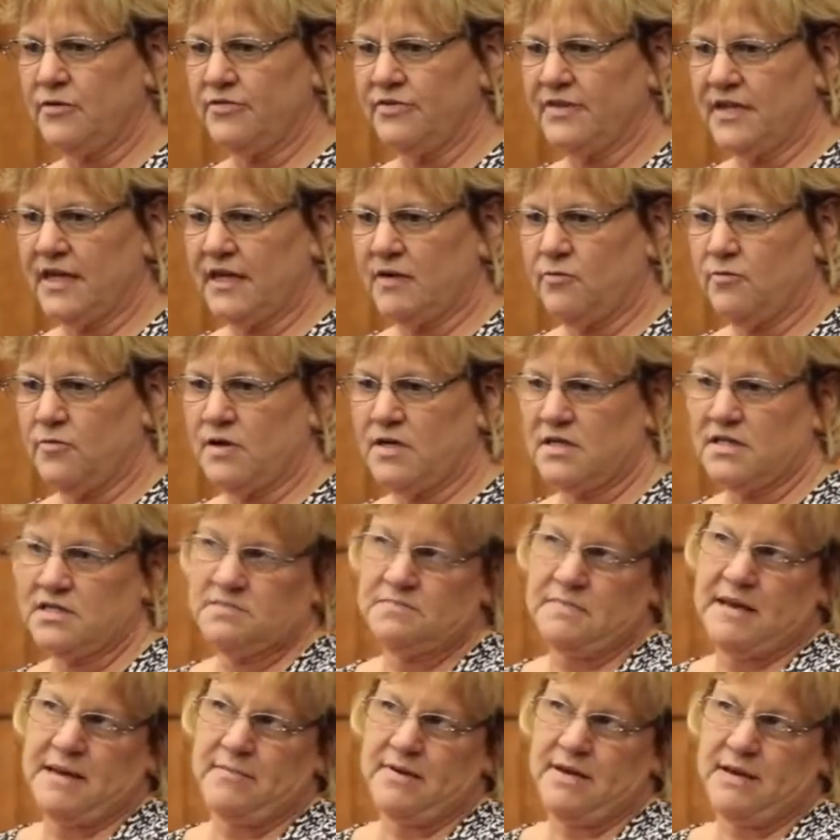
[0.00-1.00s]
I don't think it
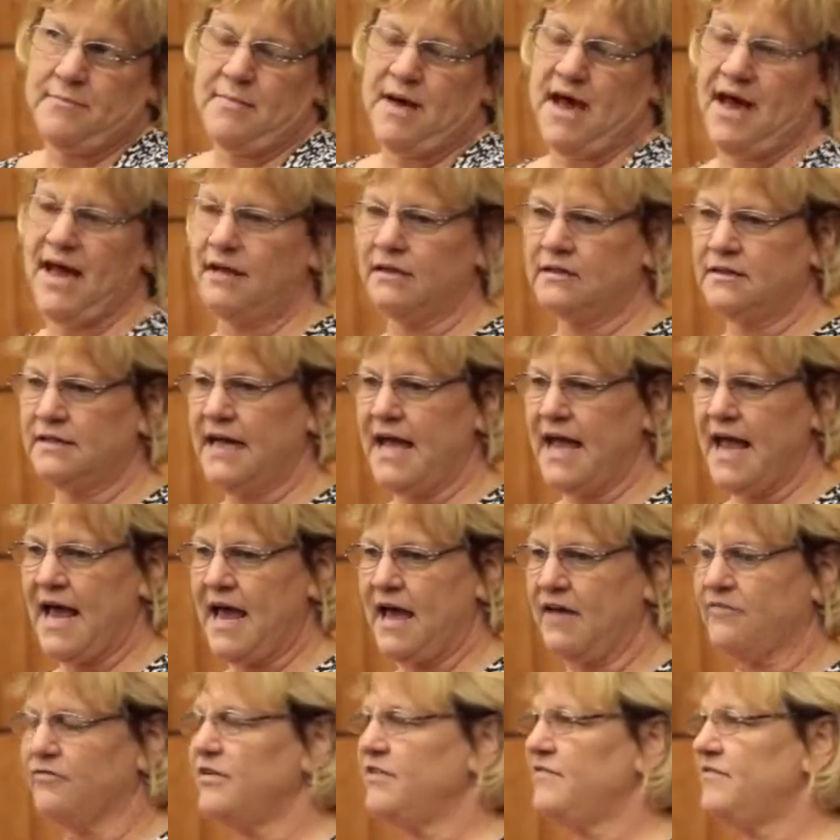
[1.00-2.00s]
was, maybe 1.5
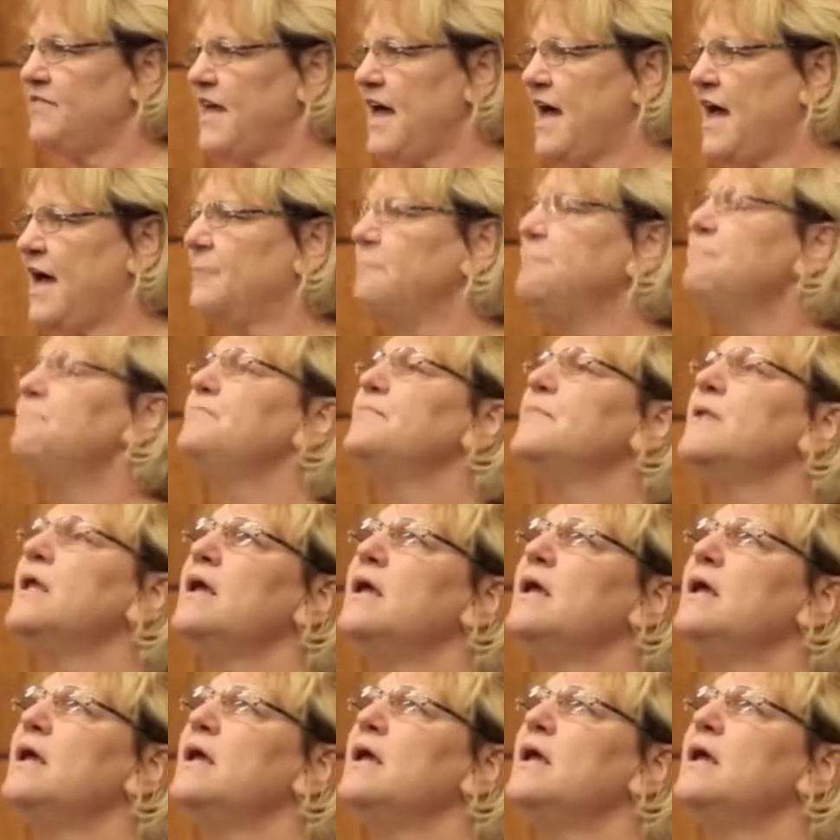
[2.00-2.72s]
miles, if that.